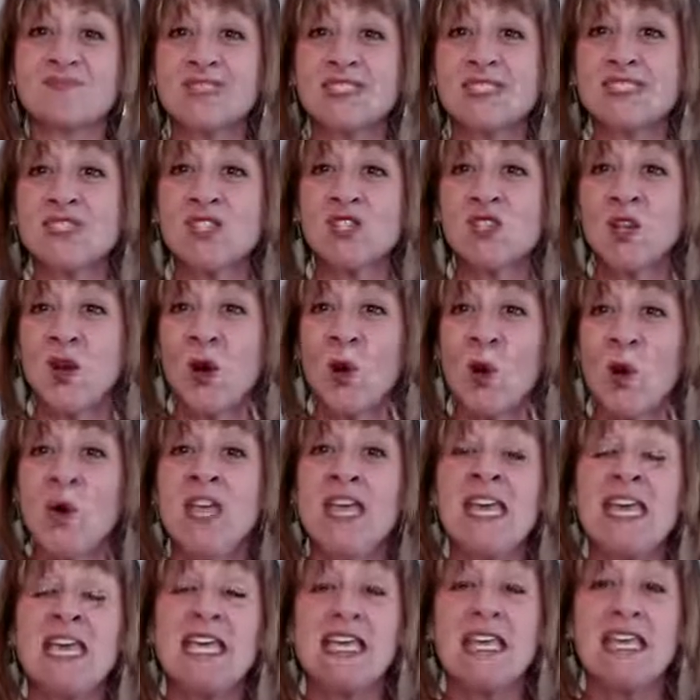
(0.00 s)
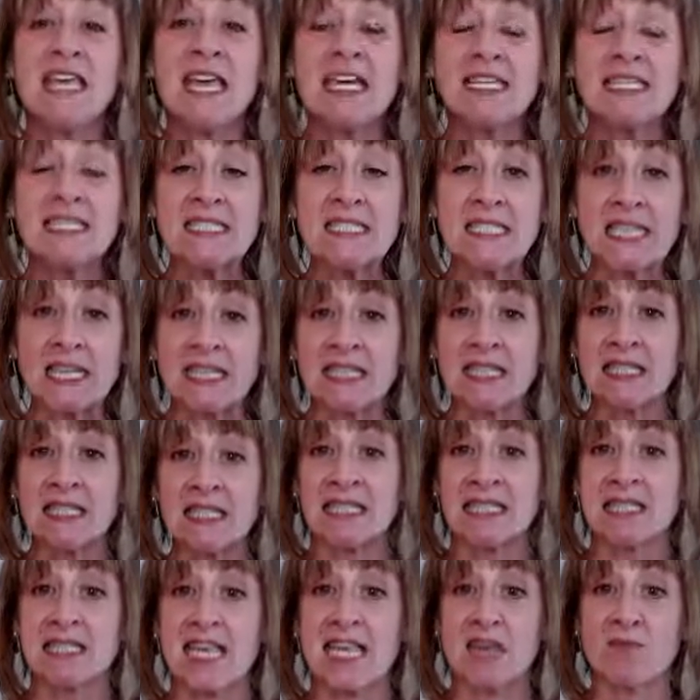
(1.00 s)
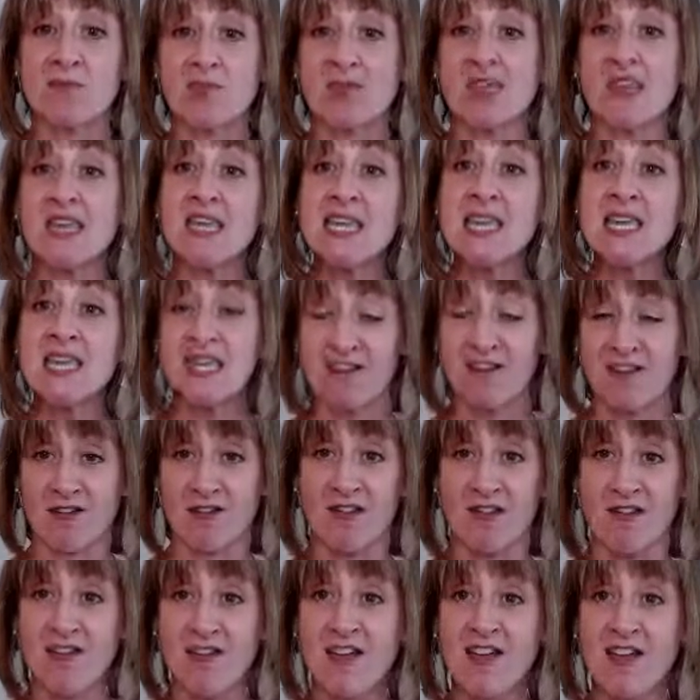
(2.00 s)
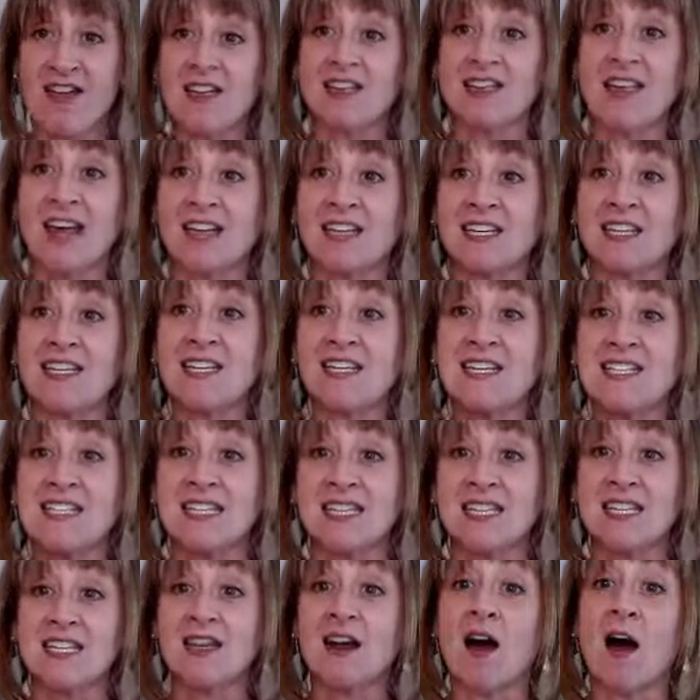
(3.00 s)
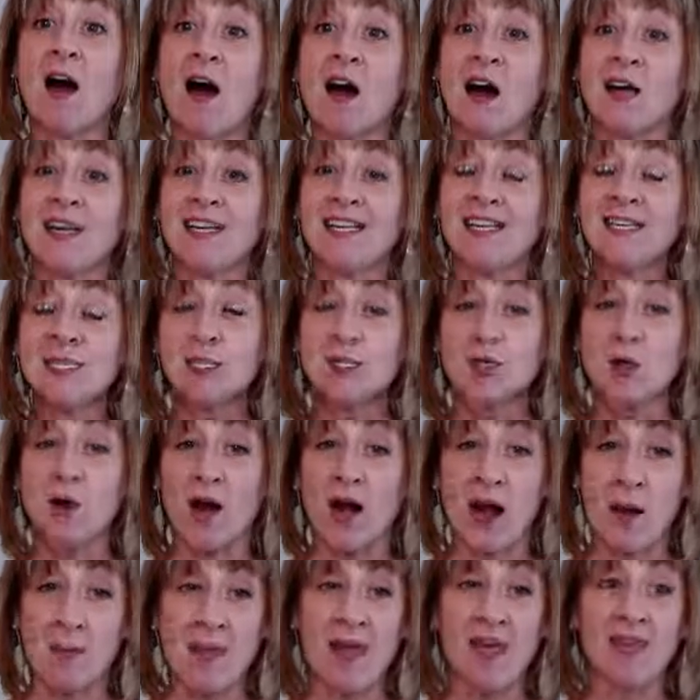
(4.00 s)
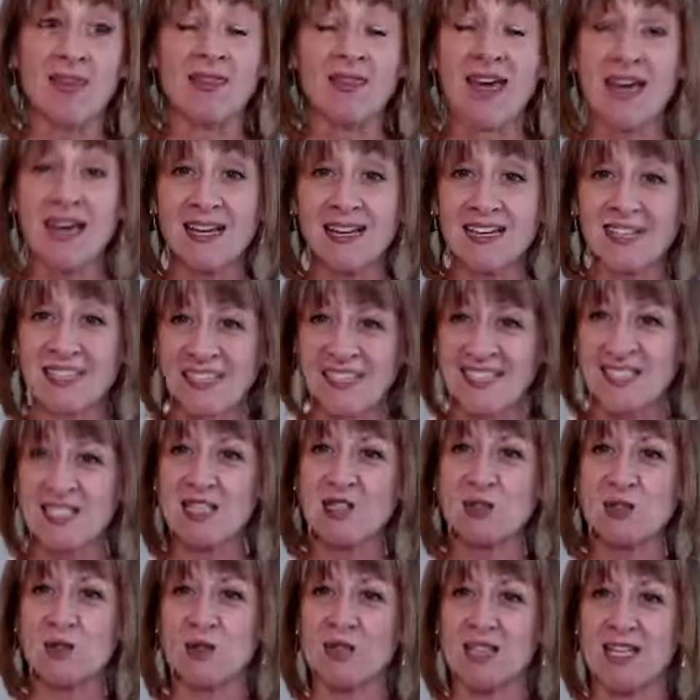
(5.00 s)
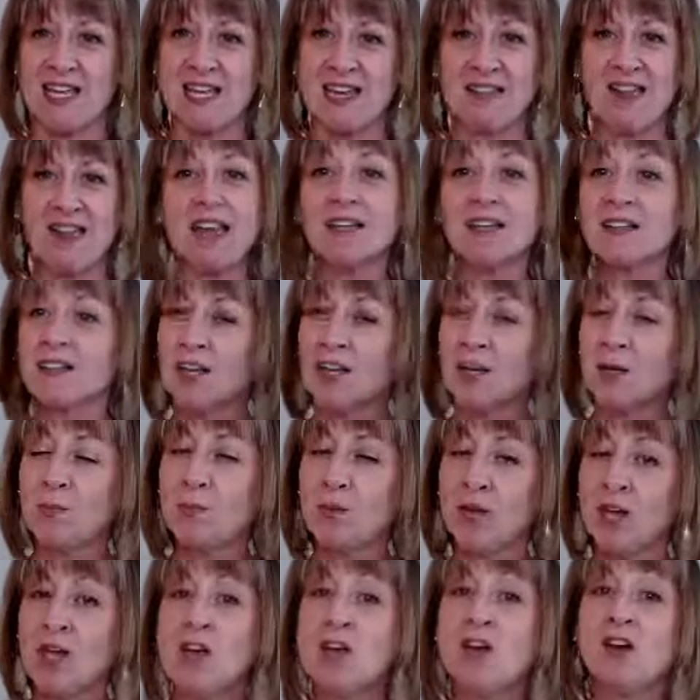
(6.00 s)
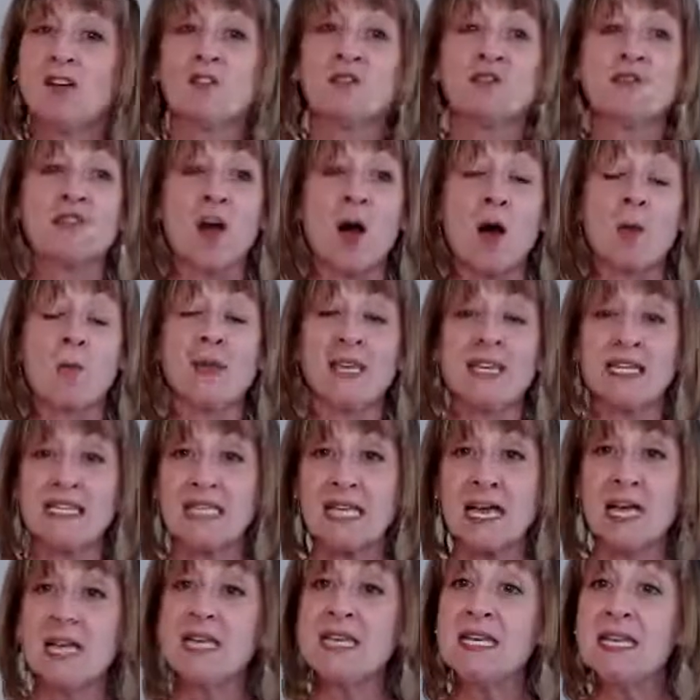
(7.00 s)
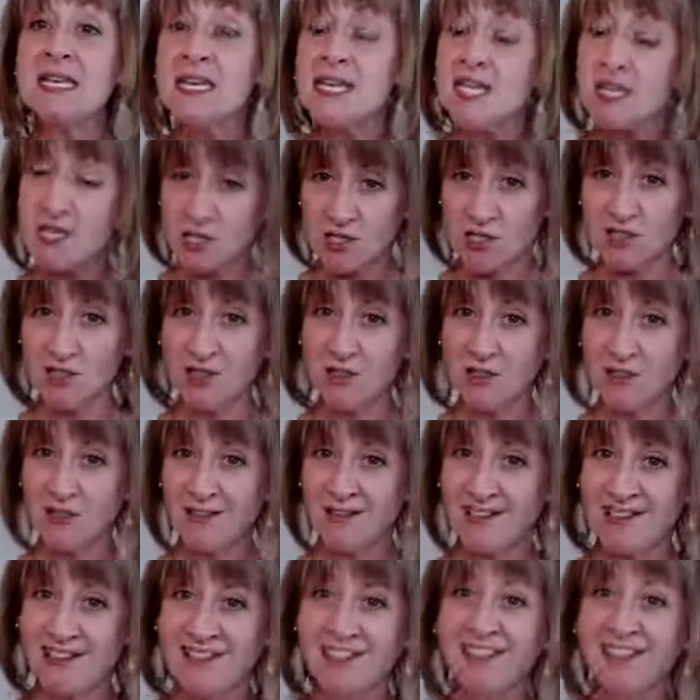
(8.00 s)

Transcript: So he has done the same thing here that he did on Instagram, and that is to take that clip from his initial